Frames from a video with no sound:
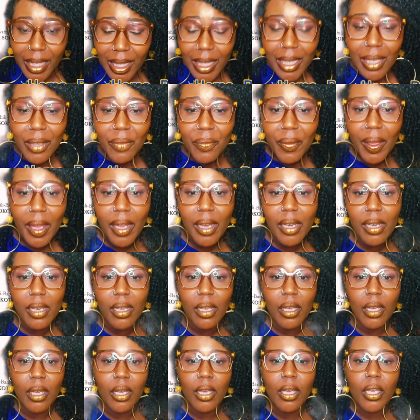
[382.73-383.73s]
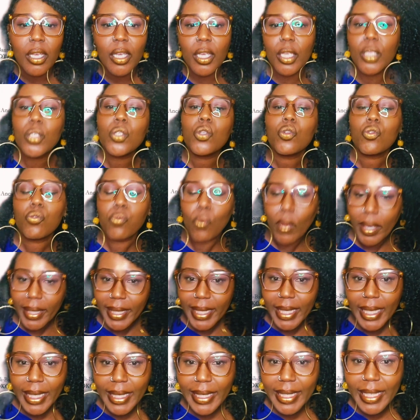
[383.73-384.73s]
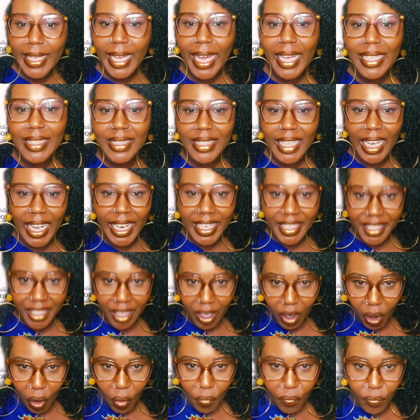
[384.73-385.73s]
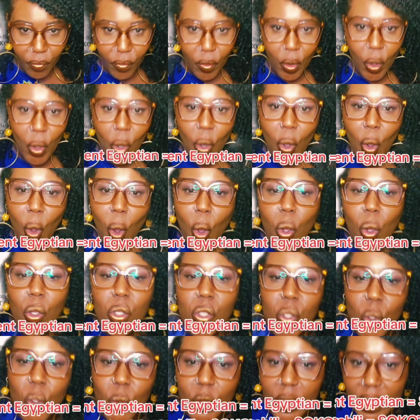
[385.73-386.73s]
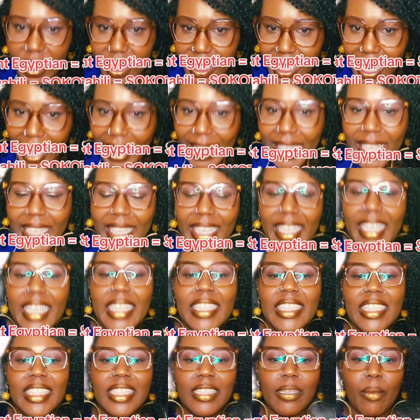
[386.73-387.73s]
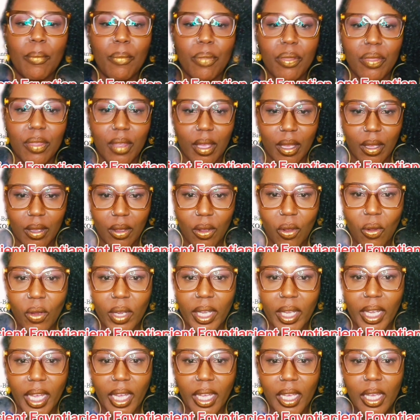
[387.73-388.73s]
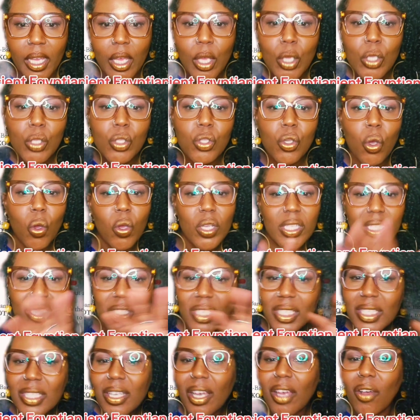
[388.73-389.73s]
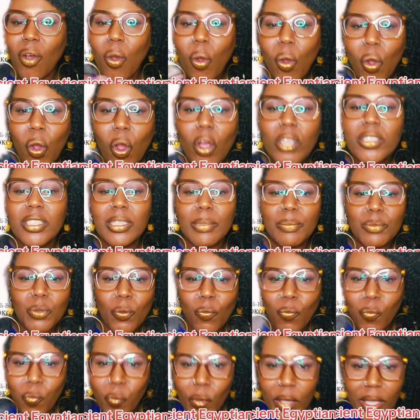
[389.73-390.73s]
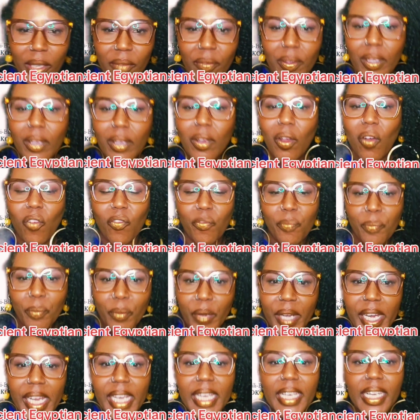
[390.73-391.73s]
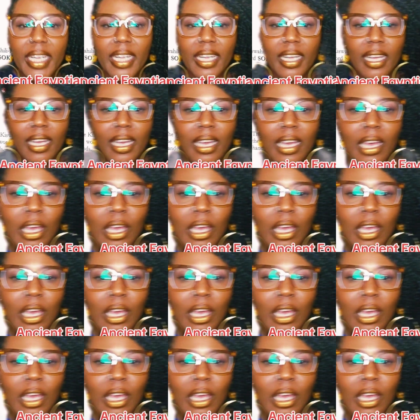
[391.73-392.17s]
even in Swahili has the idea of also tucking in something, okay? So it's just the whole concept of weaving or braiding.